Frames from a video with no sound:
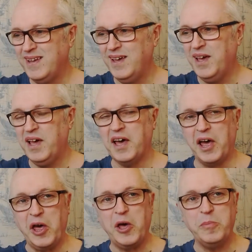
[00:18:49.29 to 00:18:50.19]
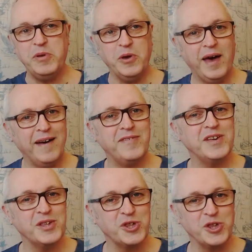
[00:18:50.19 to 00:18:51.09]
I hope you have
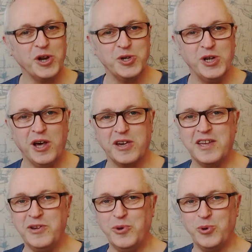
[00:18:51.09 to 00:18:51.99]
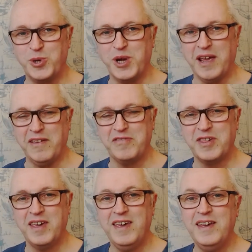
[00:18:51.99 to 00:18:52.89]
such luck in your
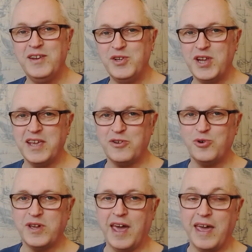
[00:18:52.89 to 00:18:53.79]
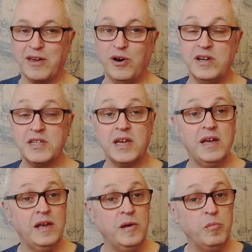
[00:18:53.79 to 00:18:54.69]
shaves. Take good care, guys.
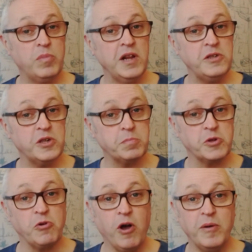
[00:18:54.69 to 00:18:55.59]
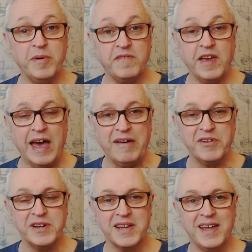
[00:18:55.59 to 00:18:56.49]
Please subscribe if you
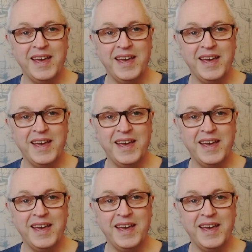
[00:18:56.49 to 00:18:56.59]
haven't.